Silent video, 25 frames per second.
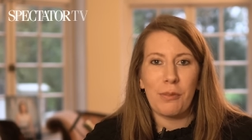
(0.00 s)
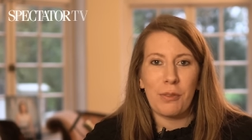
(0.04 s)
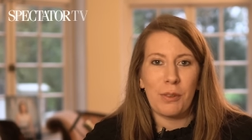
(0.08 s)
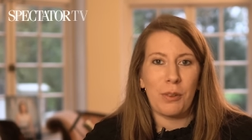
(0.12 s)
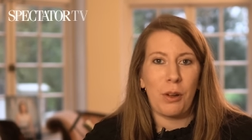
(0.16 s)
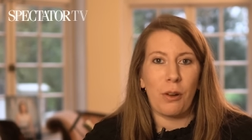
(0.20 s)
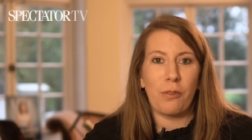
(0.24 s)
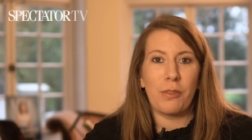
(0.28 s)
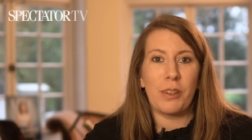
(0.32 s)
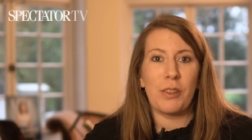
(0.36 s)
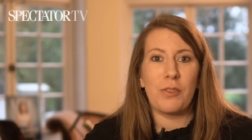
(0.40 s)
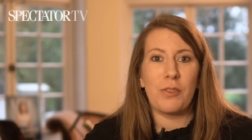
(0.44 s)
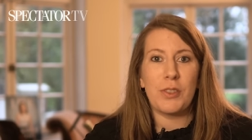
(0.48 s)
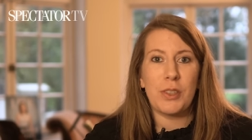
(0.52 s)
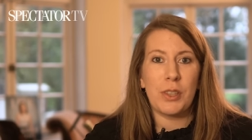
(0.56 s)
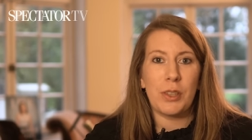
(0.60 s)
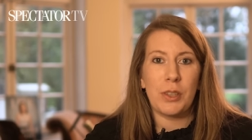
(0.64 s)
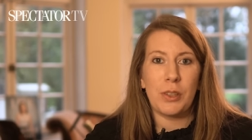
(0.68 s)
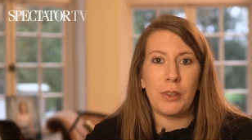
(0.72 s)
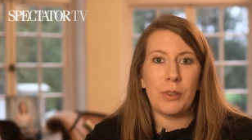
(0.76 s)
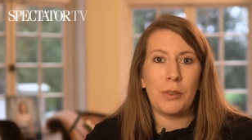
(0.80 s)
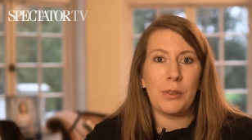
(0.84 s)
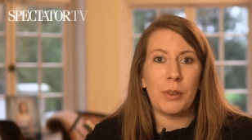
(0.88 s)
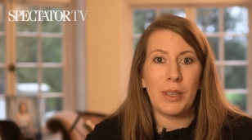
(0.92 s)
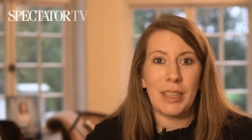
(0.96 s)
got rid of
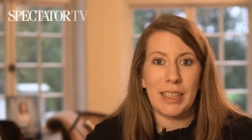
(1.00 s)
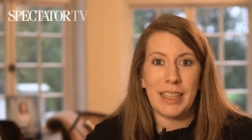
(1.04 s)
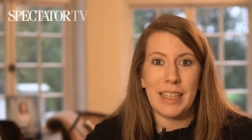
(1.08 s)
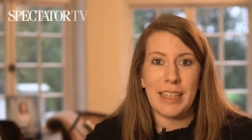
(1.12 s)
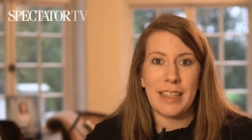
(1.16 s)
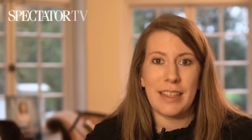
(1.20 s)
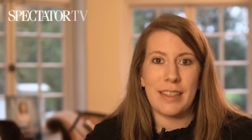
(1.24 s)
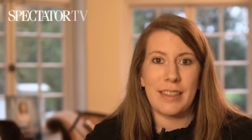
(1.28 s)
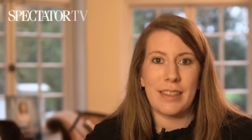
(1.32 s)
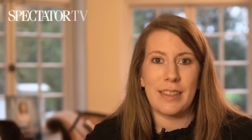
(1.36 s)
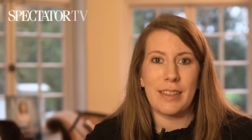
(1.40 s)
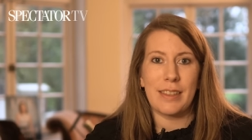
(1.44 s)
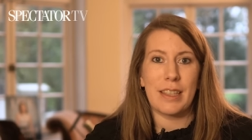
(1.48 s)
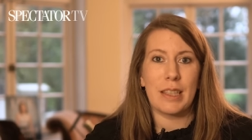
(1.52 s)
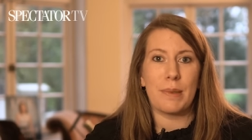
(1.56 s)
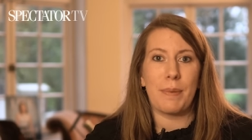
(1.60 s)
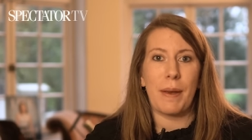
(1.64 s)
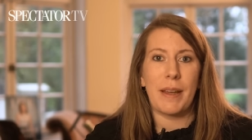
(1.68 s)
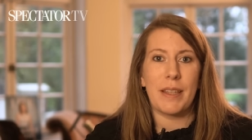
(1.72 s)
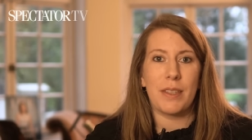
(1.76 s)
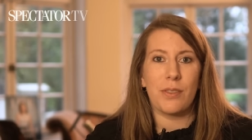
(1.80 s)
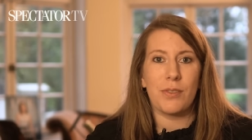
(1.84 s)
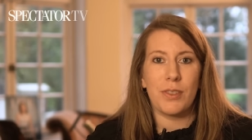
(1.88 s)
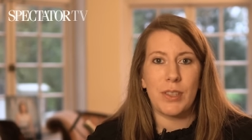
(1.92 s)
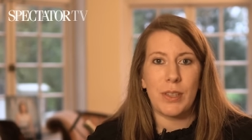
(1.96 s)
two leaders in the
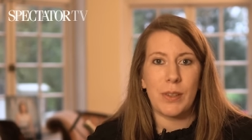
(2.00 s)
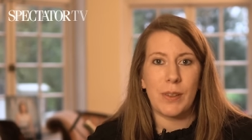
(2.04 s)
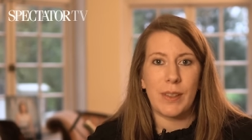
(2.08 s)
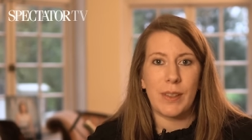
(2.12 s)
space of two